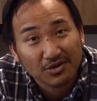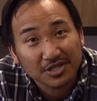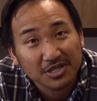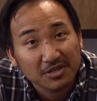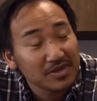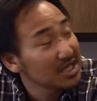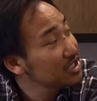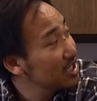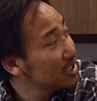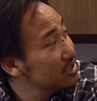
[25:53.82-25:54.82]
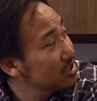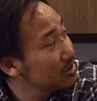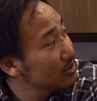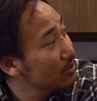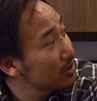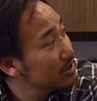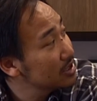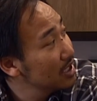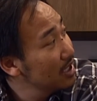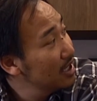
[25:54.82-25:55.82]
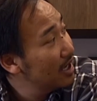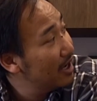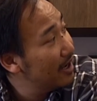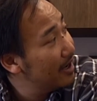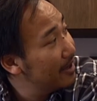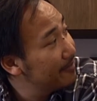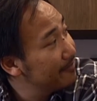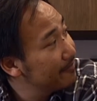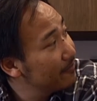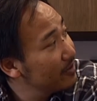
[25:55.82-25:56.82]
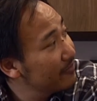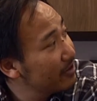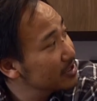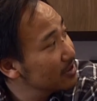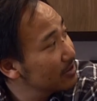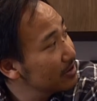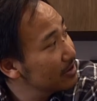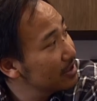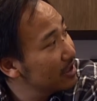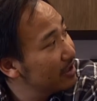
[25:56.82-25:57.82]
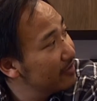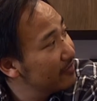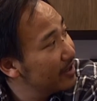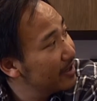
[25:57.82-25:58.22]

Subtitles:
are still being challenged in courts. We've also heard of,